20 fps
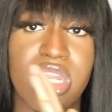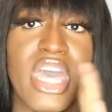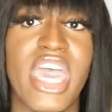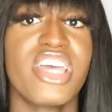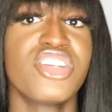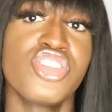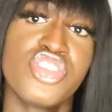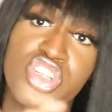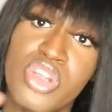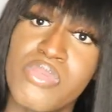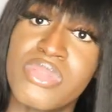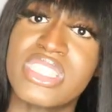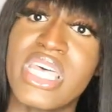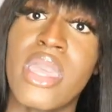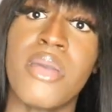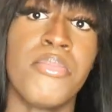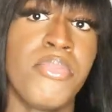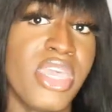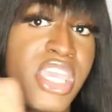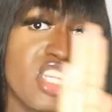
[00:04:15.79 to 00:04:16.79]
The estrogen was
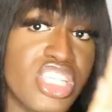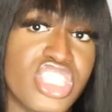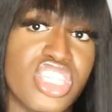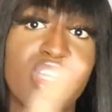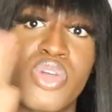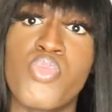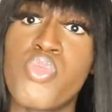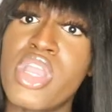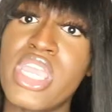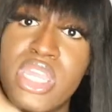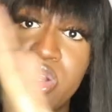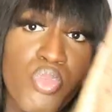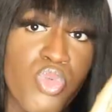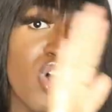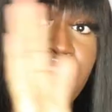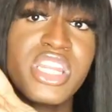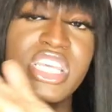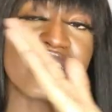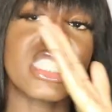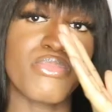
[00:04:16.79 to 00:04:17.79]
like, bitch, we're,
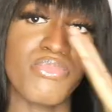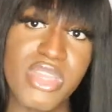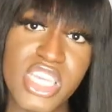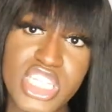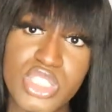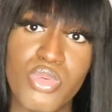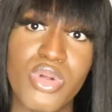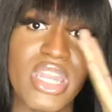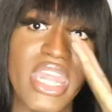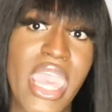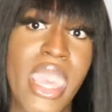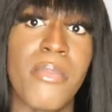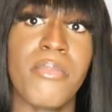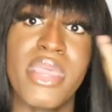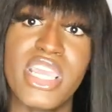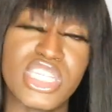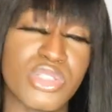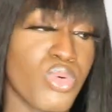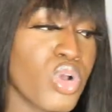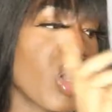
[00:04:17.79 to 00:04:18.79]
we're this bitch, we're that
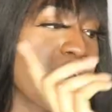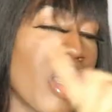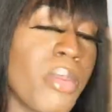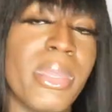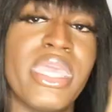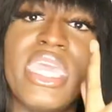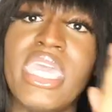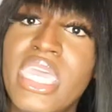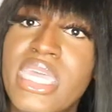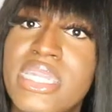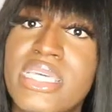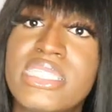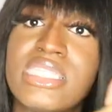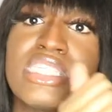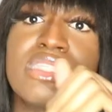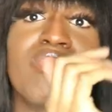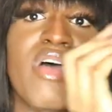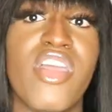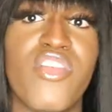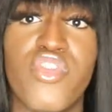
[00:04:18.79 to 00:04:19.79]
bitch, we're coming in. This
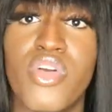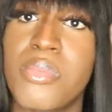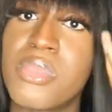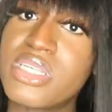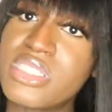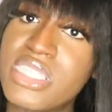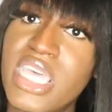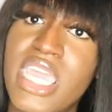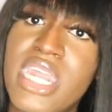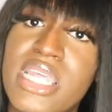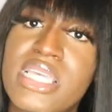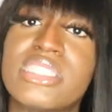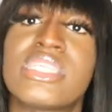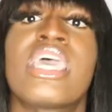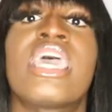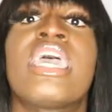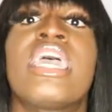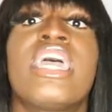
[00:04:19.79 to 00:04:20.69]
is right for Mercedes.